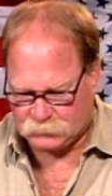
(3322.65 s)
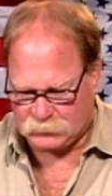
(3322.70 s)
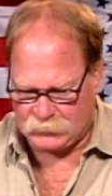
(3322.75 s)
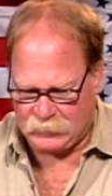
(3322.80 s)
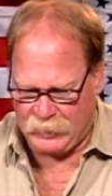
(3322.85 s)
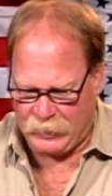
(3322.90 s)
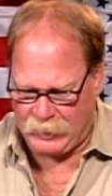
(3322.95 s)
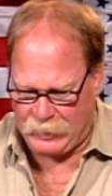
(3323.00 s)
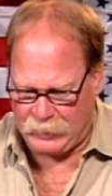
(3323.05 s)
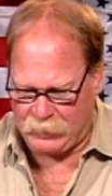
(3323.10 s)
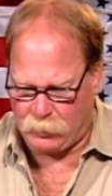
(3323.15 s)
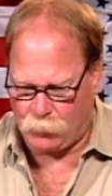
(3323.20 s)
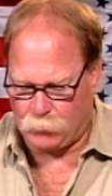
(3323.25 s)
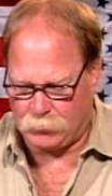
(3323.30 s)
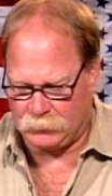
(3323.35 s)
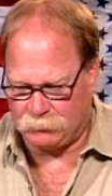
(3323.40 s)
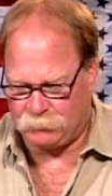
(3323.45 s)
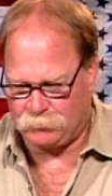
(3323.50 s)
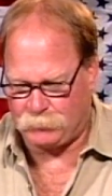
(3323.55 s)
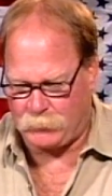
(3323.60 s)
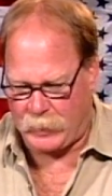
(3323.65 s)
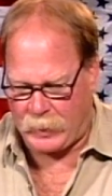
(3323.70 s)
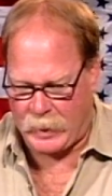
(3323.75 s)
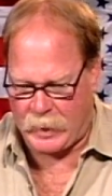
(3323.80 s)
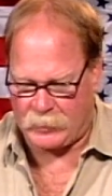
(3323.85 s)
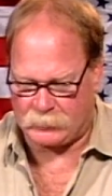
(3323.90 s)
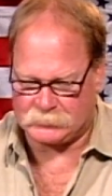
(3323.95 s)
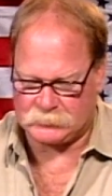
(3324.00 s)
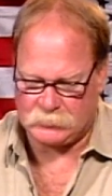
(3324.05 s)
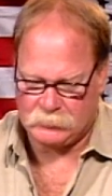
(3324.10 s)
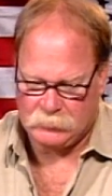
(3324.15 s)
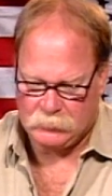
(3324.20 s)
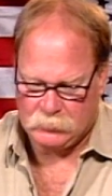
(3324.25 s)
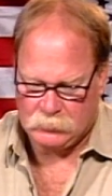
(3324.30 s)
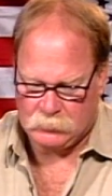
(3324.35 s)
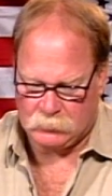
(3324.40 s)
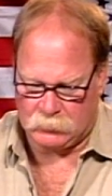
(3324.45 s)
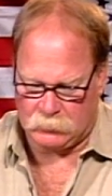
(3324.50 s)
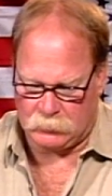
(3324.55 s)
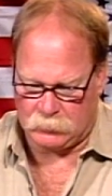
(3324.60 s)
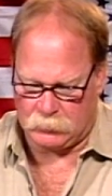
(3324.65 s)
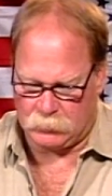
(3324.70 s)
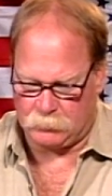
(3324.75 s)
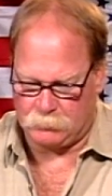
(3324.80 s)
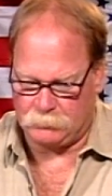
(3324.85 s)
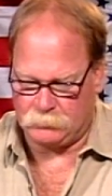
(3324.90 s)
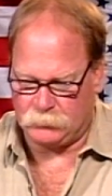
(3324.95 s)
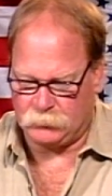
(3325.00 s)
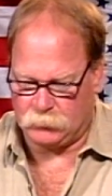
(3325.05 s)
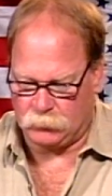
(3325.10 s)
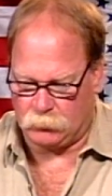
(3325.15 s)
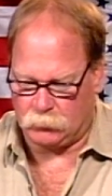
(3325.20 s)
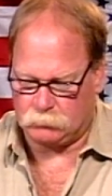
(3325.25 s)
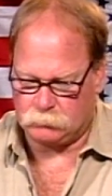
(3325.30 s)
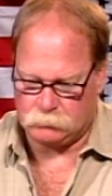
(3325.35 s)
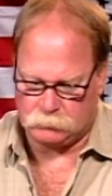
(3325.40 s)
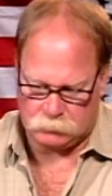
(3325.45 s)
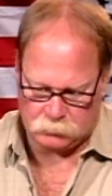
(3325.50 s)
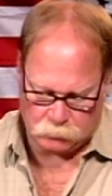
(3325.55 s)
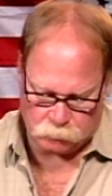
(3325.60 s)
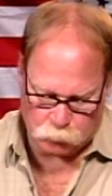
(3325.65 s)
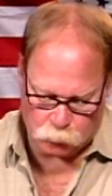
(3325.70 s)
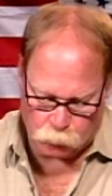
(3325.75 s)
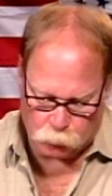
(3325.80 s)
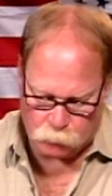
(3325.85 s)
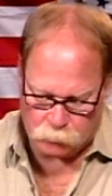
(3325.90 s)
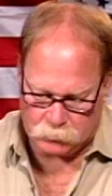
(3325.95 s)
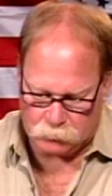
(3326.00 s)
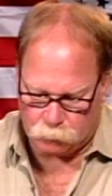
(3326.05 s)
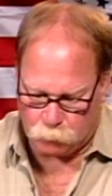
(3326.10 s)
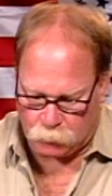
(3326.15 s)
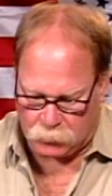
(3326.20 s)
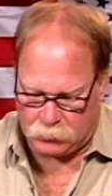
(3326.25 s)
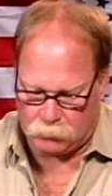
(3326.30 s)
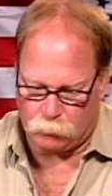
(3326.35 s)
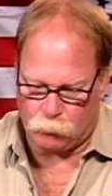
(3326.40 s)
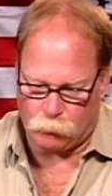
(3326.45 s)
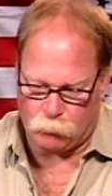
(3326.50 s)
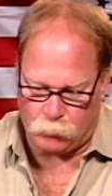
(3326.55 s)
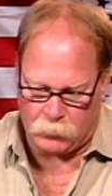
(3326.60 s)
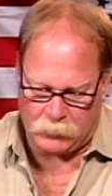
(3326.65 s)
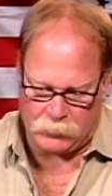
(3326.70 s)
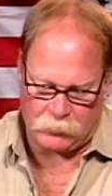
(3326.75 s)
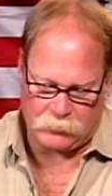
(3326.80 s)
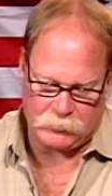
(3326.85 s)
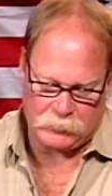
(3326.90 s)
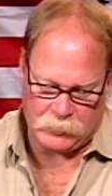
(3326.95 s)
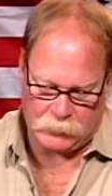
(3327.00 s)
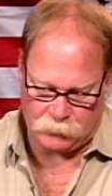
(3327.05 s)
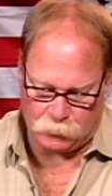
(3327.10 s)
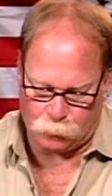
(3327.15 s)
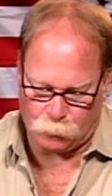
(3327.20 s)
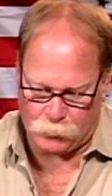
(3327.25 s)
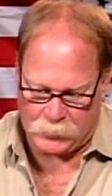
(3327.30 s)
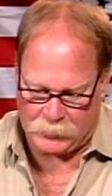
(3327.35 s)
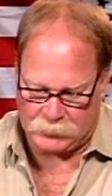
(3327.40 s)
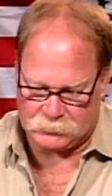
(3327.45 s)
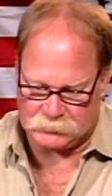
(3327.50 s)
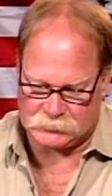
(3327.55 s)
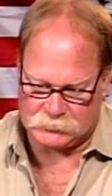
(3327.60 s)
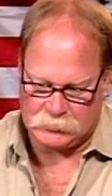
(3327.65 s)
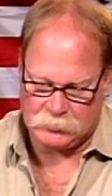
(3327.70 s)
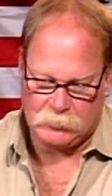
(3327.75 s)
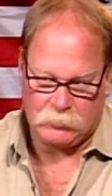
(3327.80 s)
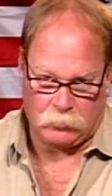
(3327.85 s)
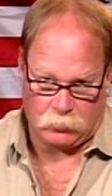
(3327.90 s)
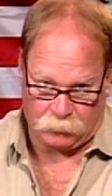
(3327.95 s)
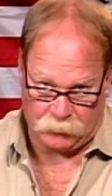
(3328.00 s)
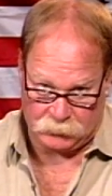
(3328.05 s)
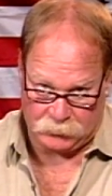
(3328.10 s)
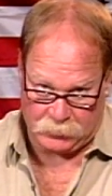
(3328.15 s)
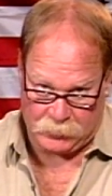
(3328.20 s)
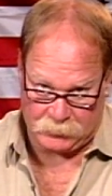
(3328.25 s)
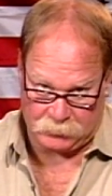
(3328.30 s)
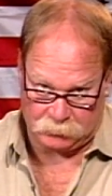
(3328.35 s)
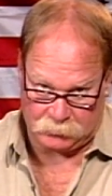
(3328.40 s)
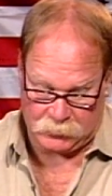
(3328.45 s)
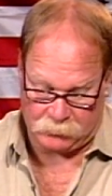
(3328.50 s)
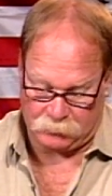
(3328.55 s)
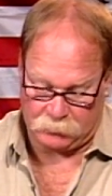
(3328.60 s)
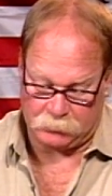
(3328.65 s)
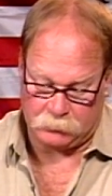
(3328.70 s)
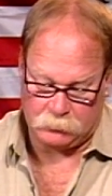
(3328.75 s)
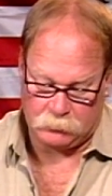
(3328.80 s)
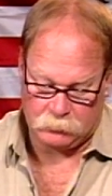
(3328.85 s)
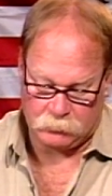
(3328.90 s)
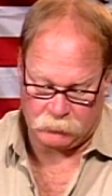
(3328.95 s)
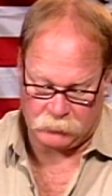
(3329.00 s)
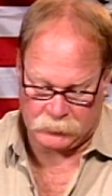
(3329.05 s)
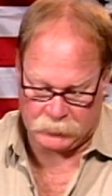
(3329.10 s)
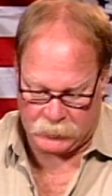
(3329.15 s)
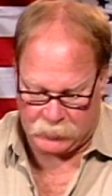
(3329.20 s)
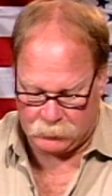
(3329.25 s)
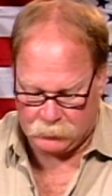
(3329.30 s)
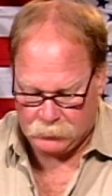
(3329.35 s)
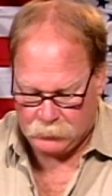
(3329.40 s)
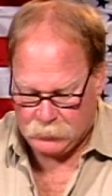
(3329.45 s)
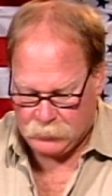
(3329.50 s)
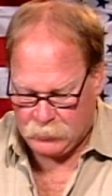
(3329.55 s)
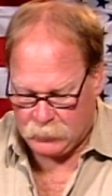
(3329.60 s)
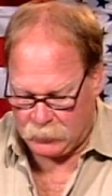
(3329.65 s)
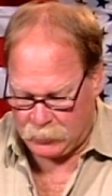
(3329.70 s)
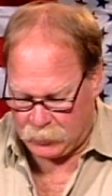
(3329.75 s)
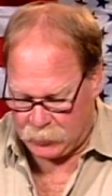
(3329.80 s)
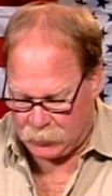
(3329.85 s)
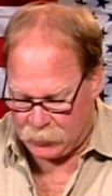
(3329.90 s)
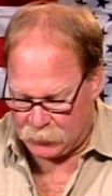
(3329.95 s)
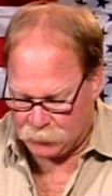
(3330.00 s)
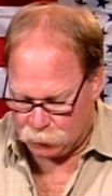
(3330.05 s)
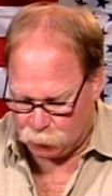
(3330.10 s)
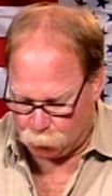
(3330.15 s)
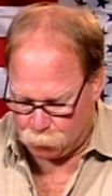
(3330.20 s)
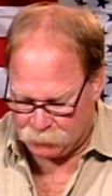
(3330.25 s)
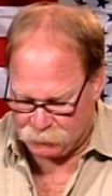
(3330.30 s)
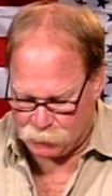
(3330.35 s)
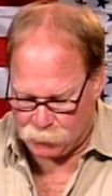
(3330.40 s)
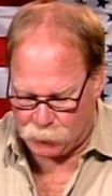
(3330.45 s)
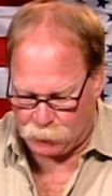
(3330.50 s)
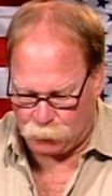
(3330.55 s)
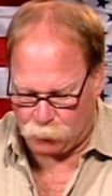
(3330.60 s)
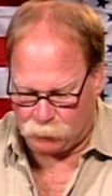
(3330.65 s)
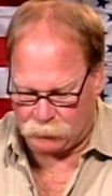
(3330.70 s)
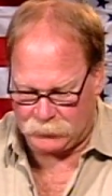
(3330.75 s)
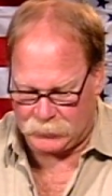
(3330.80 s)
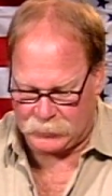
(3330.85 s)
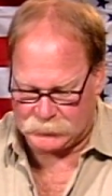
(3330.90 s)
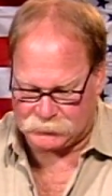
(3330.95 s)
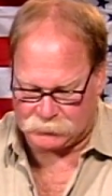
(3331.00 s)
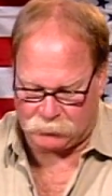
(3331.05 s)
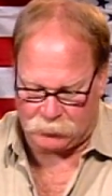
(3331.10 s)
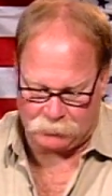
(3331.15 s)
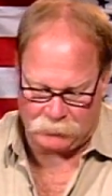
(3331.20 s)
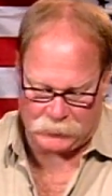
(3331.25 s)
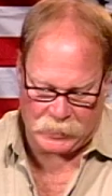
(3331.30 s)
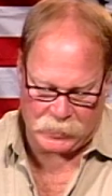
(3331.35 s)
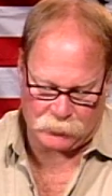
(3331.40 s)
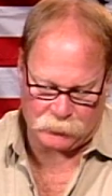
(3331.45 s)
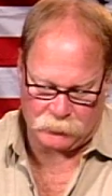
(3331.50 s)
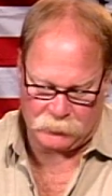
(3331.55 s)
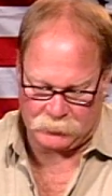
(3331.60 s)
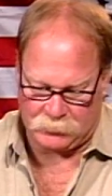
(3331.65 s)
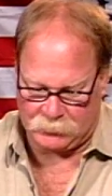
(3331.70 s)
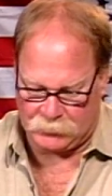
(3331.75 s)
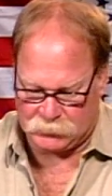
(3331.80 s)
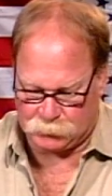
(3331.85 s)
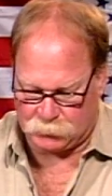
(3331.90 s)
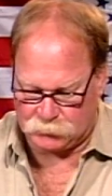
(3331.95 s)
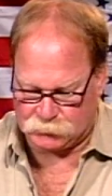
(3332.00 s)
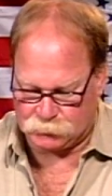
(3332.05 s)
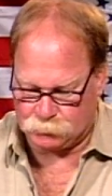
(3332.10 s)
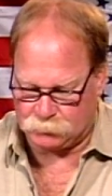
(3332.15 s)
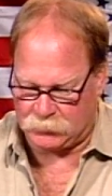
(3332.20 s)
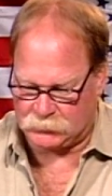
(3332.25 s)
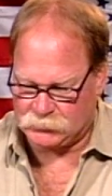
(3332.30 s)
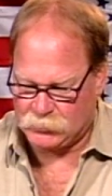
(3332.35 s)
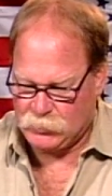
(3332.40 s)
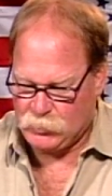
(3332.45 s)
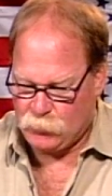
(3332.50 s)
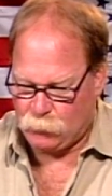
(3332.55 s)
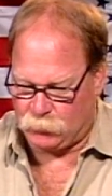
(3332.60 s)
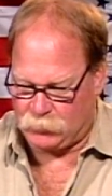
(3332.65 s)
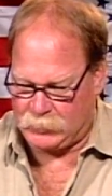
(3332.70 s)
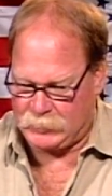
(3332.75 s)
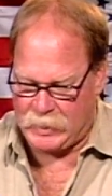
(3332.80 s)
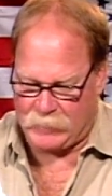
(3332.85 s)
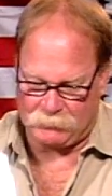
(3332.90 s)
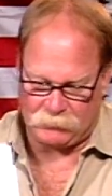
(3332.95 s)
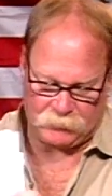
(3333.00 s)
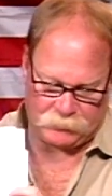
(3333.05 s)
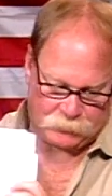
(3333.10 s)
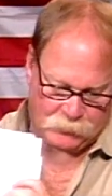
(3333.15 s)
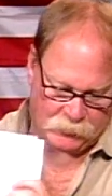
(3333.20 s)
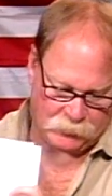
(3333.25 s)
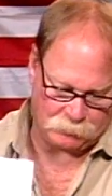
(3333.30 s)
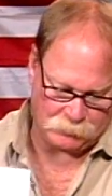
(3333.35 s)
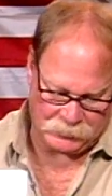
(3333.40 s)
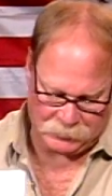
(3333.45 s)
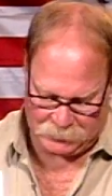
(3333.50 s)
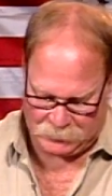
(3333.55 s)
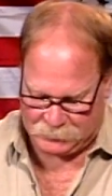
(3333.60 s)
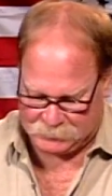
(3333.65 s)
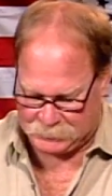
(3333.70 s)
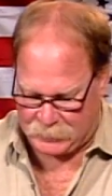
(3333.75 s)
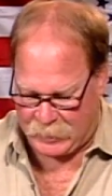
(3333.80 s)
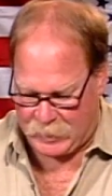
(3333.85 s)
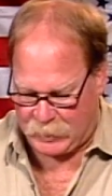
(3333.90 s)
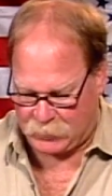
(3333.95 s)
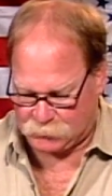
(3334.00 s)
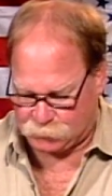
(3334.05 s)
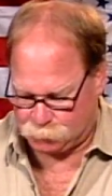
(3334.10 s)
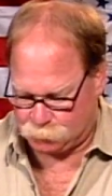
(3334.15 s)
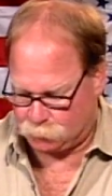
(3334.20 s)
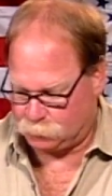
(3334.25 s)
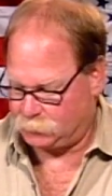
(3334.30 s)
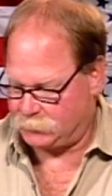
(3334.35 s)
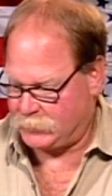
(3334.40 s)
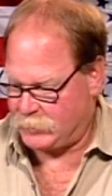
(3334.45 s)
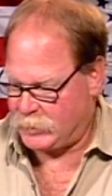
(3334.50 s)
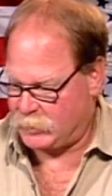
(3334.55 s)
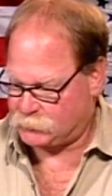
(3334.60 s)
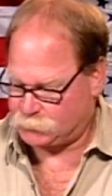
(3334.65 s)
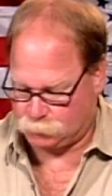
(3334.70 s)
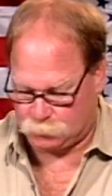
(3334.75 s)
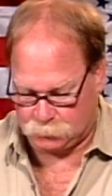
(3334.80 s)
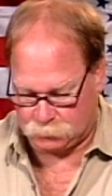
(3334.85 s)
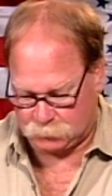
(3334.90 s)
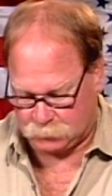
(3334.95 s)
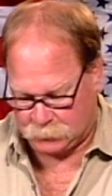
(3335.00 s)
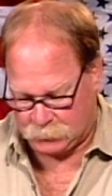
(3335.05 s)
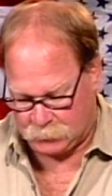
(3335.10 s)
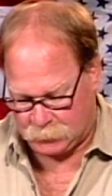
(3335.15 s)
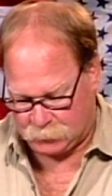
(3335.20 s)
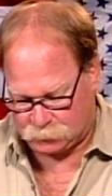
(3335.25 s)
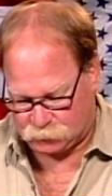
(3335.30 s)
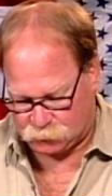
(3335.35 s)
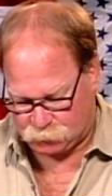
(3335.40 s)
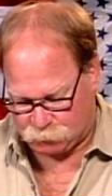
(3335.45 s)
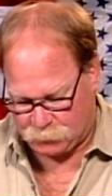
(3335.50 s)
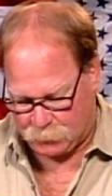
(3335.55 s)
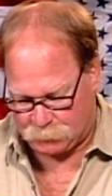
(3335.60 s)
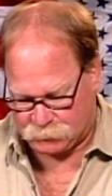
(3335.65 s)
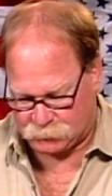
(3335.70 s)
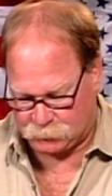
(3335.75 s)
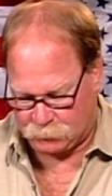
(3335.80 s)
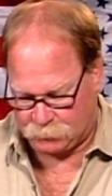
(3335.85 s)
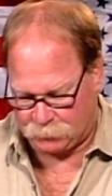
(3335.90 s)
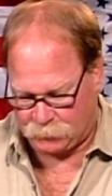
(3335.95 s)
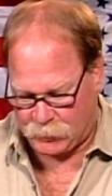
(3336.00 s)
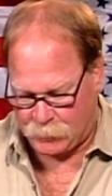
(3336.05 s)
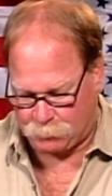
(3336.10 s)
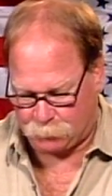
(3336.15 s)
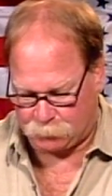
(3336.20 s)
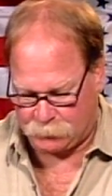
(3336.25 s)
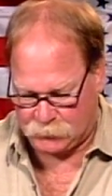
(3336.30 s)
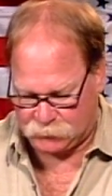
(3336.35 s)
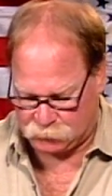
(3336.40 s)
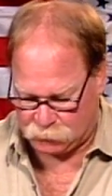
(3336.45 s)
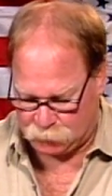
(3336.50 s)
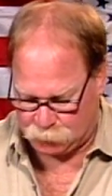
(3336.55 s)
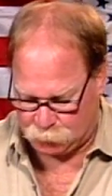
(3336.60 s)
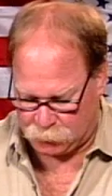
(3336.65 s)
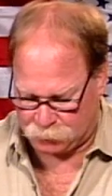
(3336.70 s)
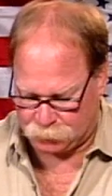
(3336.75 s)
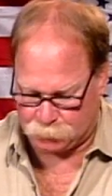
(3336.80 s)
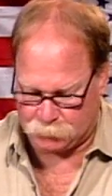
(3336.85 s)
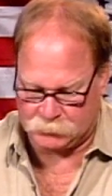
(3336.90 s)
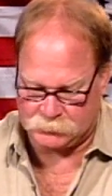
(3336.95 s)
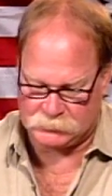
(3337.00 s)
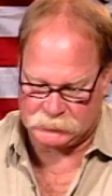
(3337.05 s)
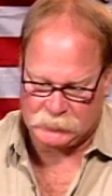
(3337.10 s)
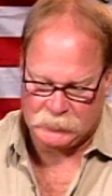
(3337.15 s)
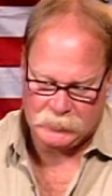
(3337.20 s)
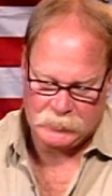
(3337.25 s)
How, in fact, who, what, where, and the whens of the 9/11. Okay, I know we've gone over that, so I'm not going to get into it too much. What I have in front of me is the actual scripts of Operation Northwoods,